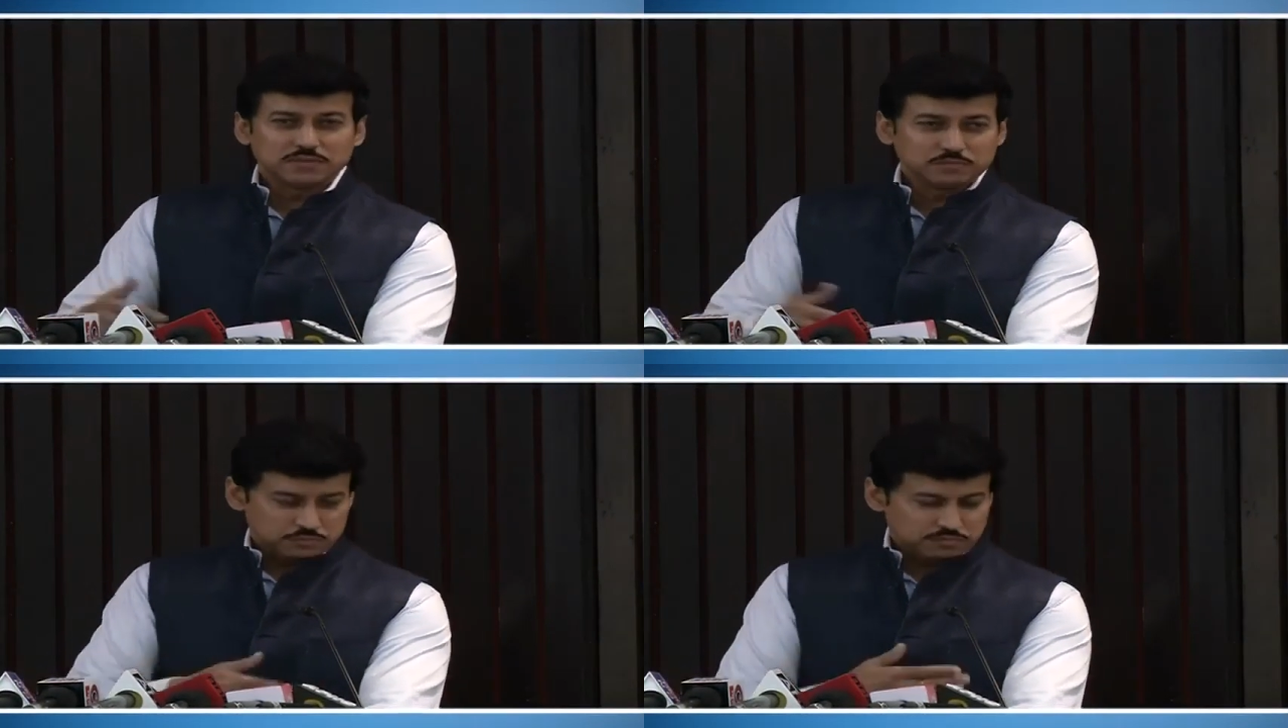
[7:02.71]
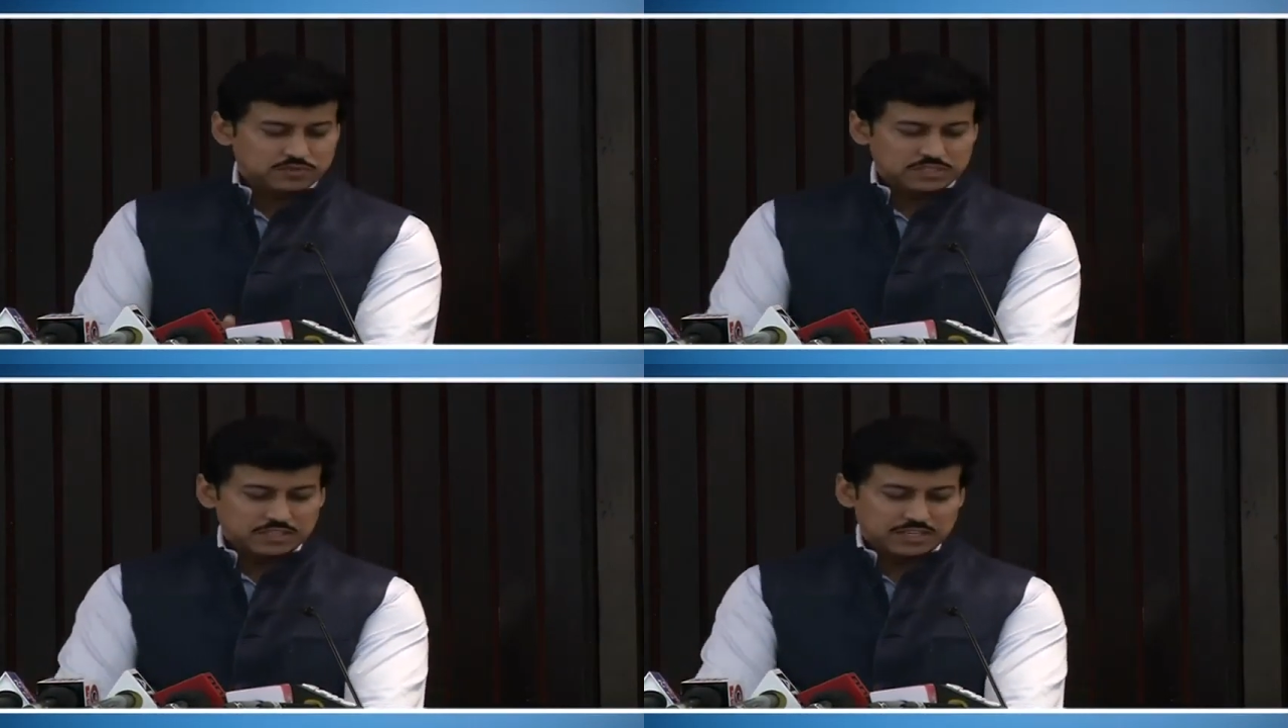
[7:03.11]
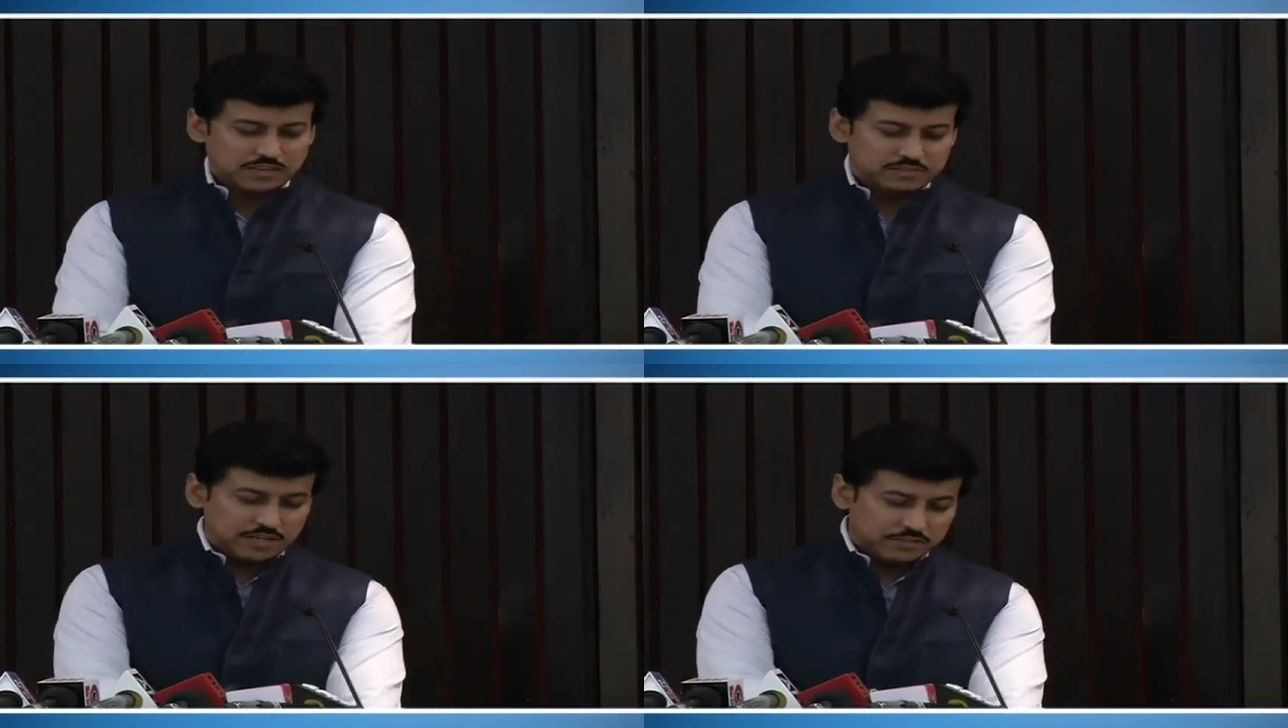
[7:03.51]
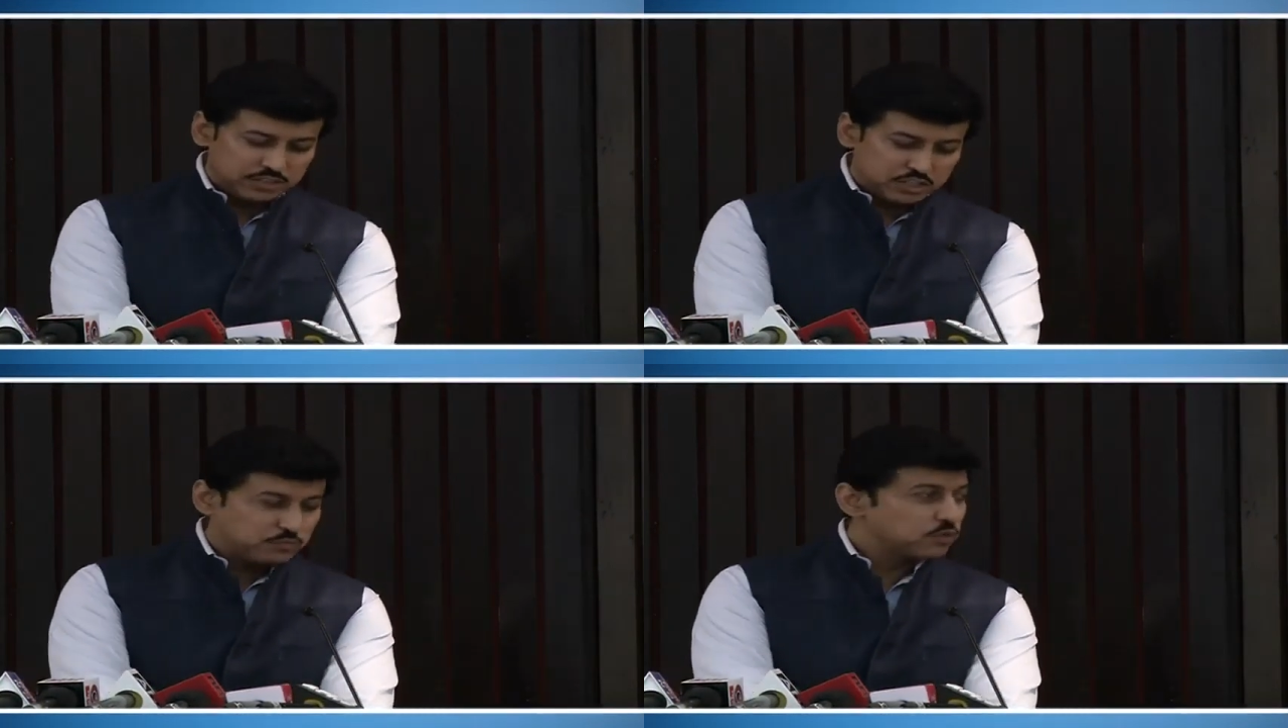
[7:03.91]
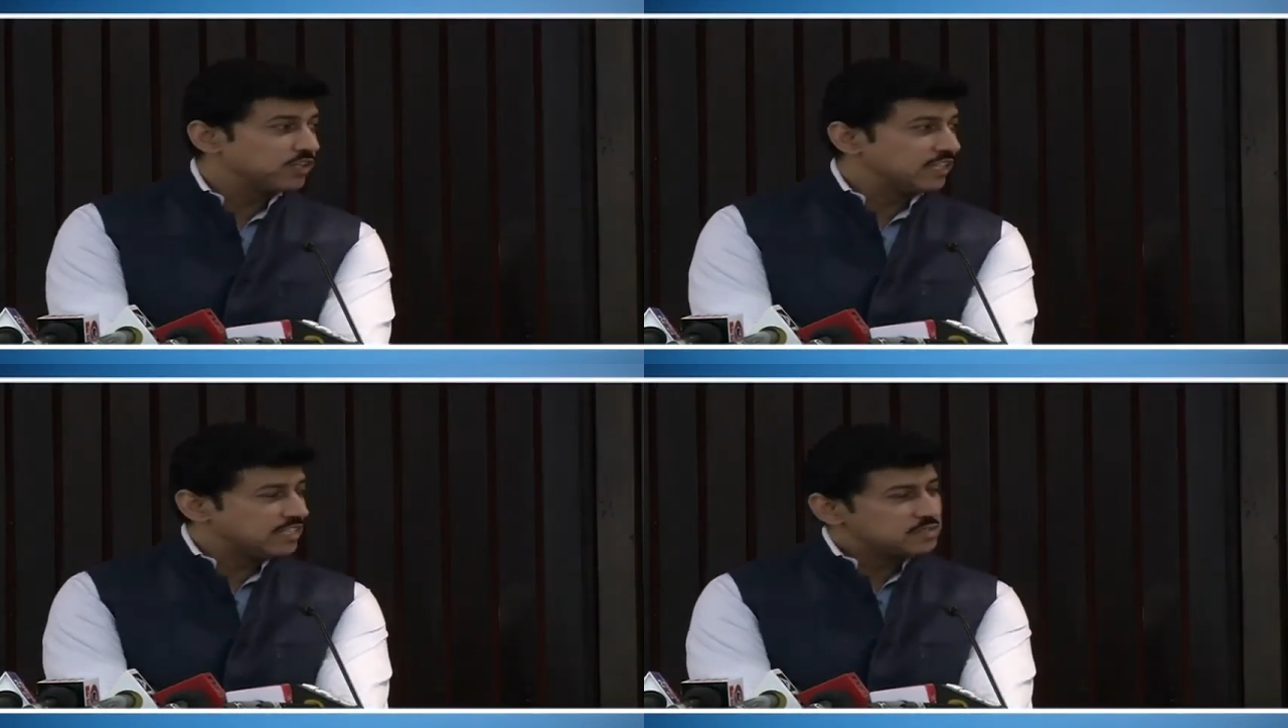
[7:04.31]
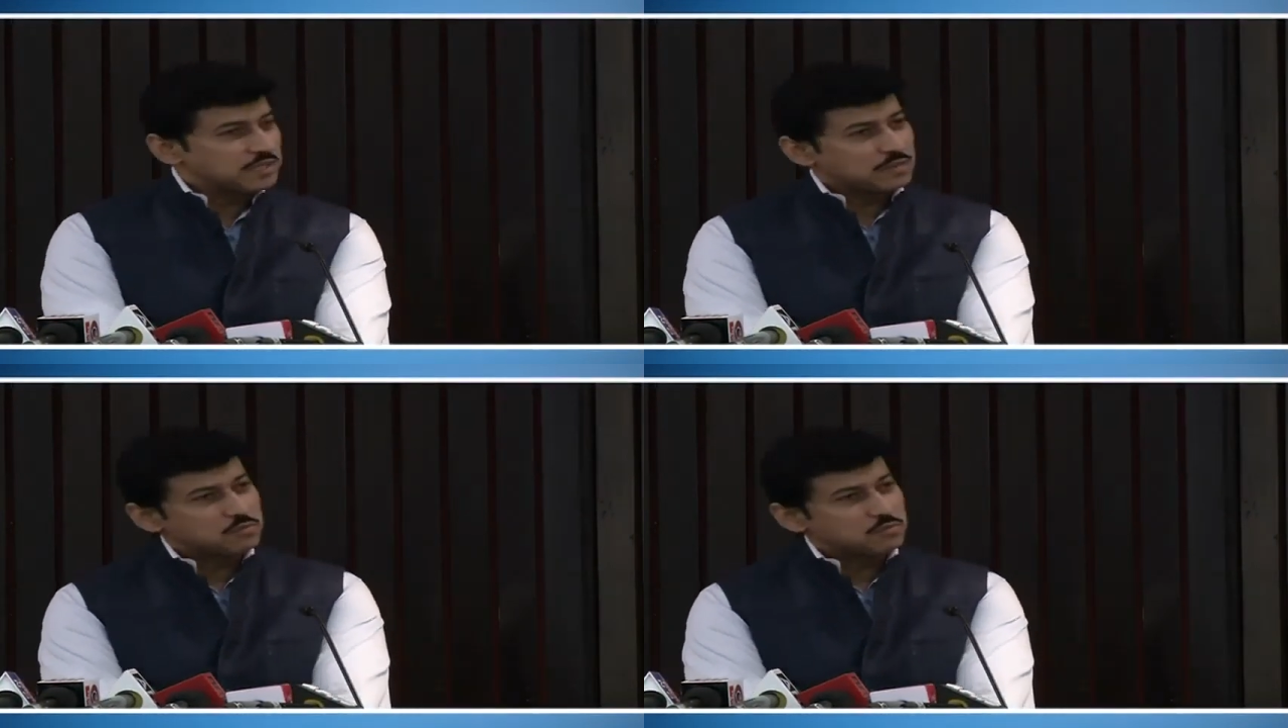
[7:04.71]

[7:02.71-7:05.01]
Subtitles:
You've certainly having this book release, but